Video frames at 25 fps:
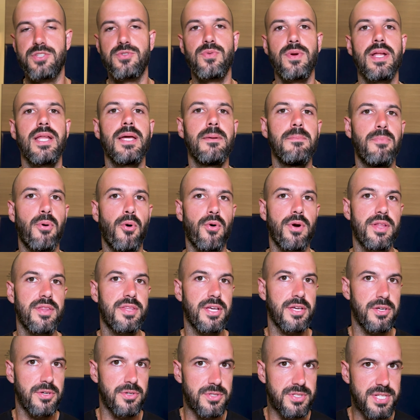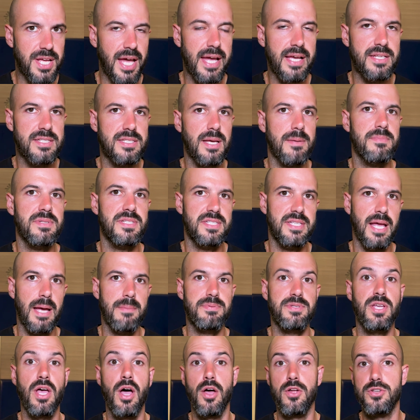it's really important that you take some
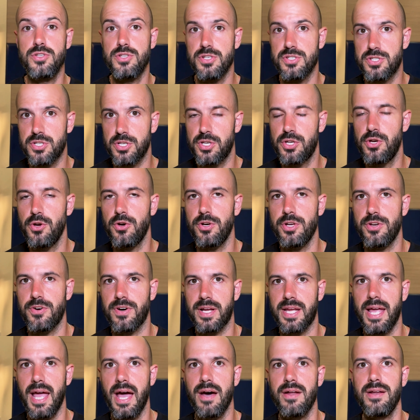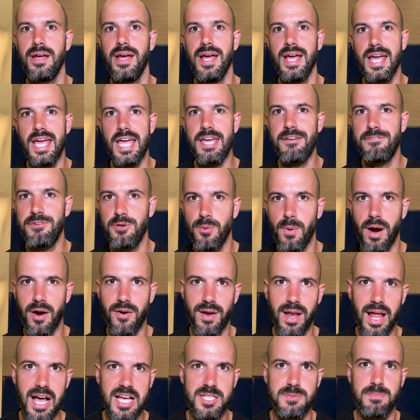steps to secure your account if you
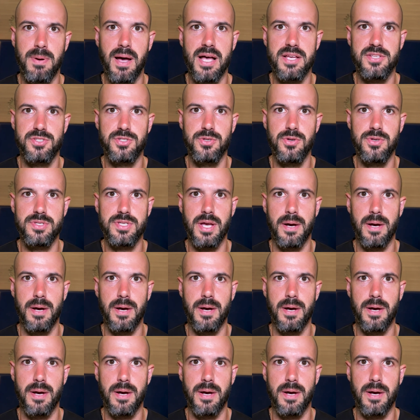are a LastPass